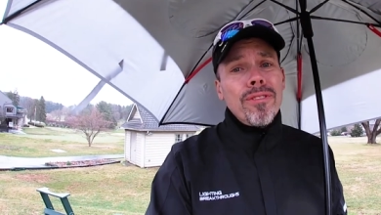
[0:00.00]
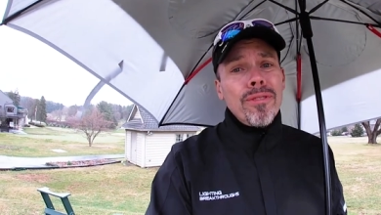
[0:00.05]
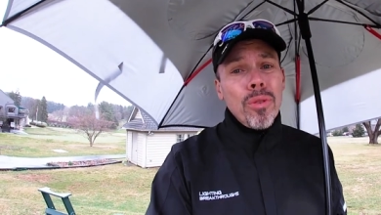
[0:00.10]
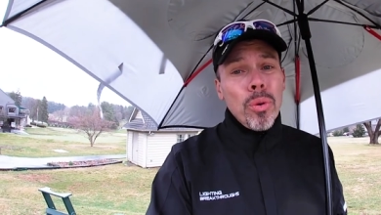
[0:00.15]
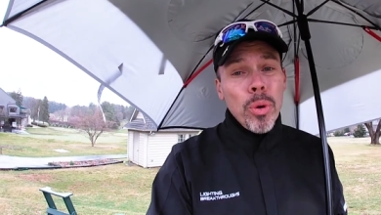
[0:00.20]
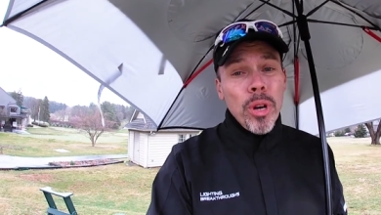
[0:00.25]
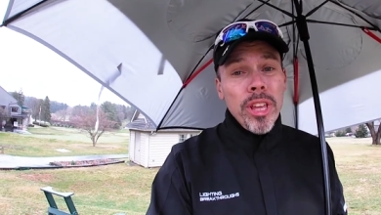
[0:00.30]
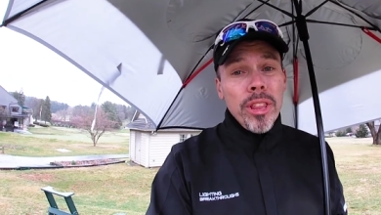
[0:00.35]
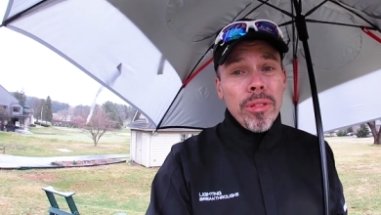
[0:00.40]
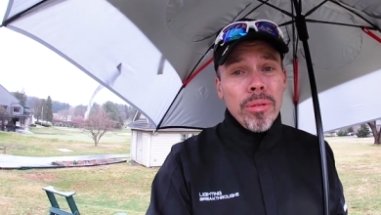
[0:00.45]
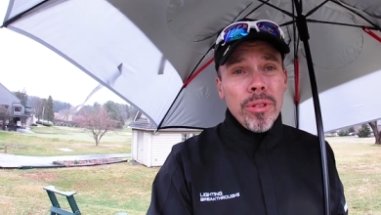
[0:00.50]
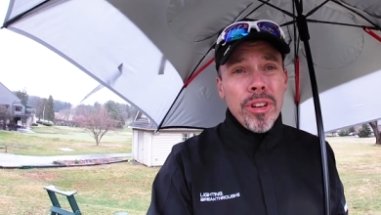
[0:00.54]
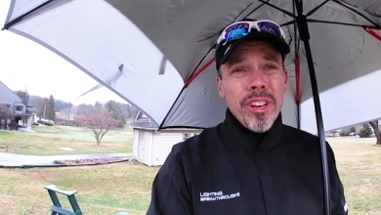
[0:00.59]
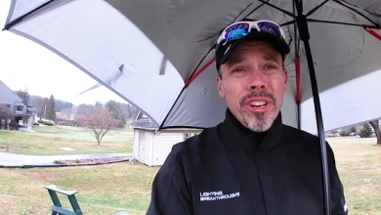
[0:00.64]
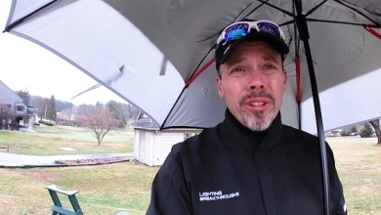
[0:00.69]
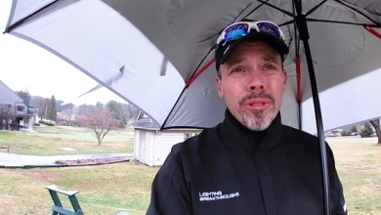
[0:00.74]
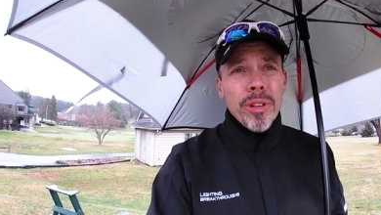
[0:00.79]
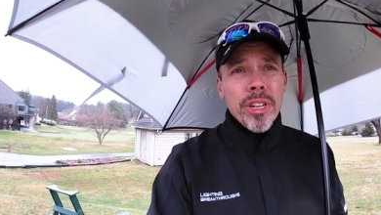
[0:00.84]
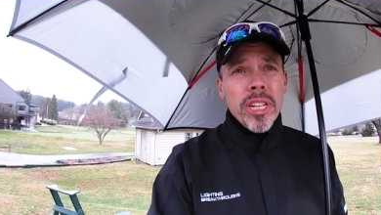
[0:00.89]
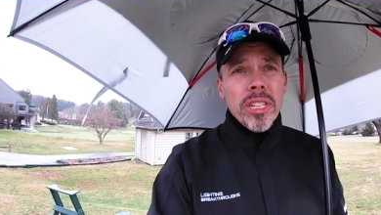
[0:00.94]
forty-three
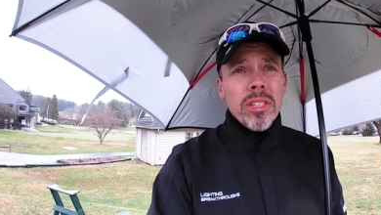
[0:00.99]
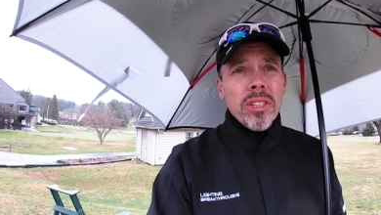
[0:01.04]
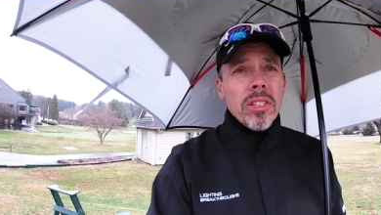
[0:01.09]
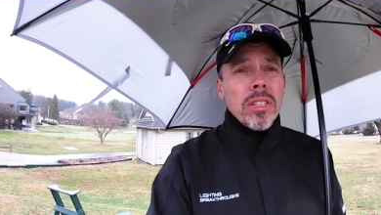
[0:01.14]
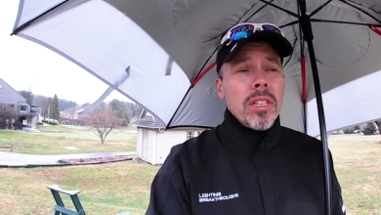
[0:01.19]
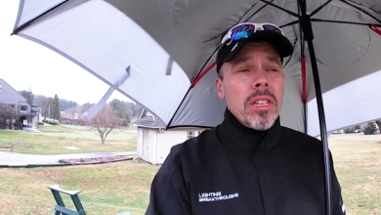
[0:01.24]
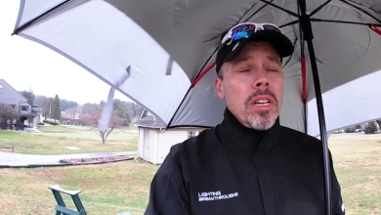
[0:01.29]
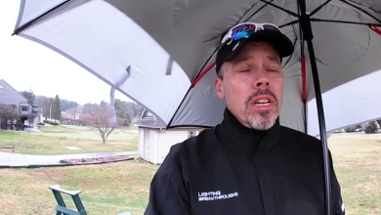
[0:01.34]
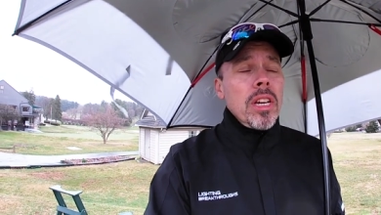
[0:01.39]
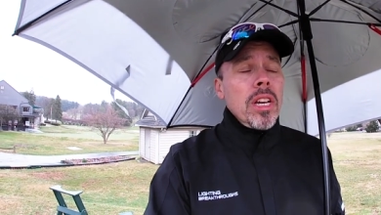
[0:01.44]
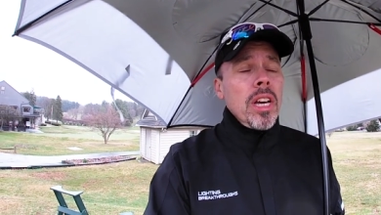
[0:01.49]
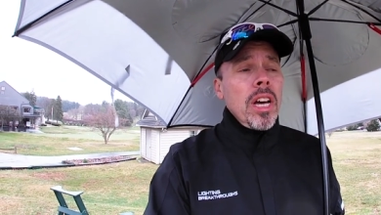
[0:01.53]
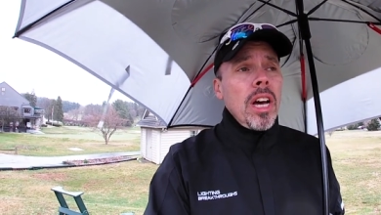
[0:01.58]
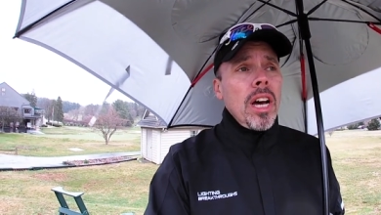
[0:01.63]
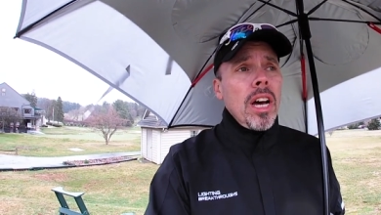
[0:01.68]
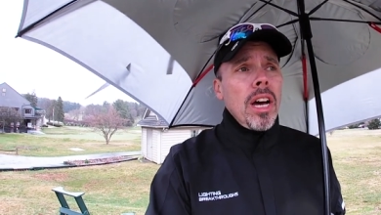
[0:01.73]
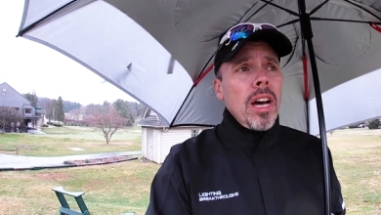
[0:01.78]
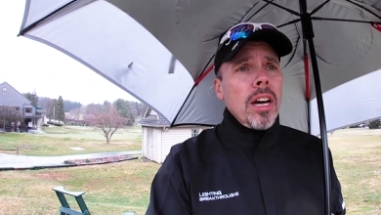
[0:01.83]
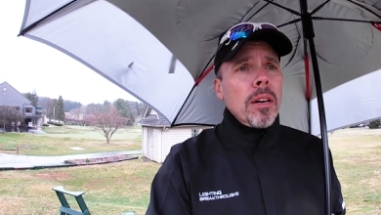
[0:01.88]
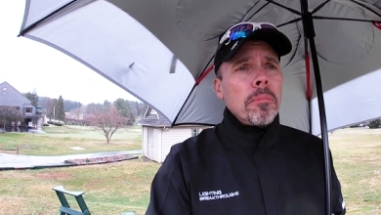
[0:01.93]
degrees,
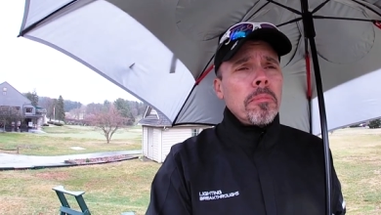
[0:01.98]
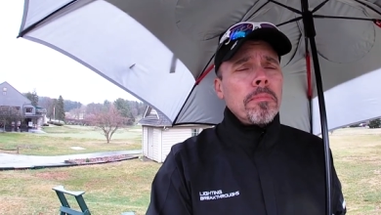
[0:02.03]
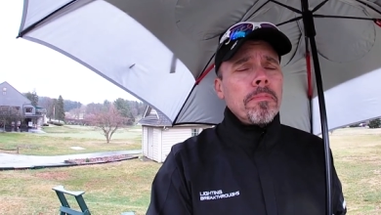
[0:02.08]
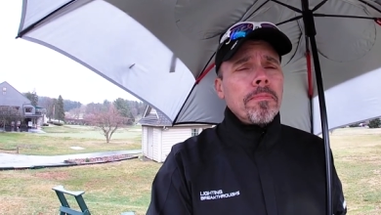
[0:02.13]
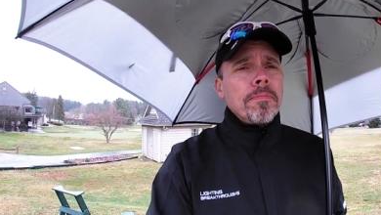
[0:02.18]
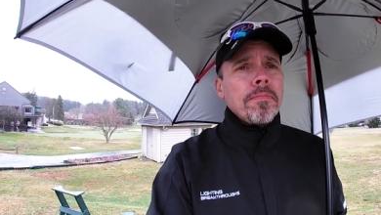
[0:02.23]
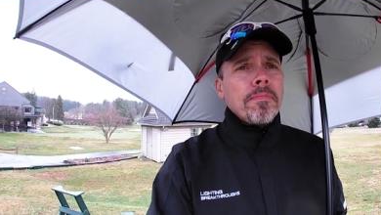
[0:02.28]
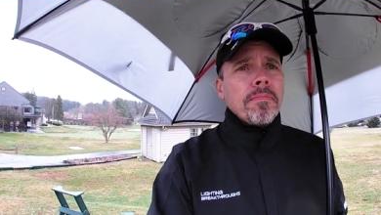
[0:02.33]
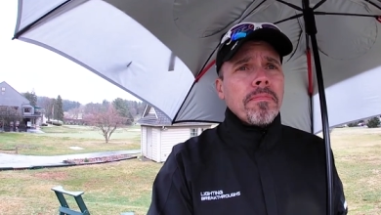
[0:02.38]
um,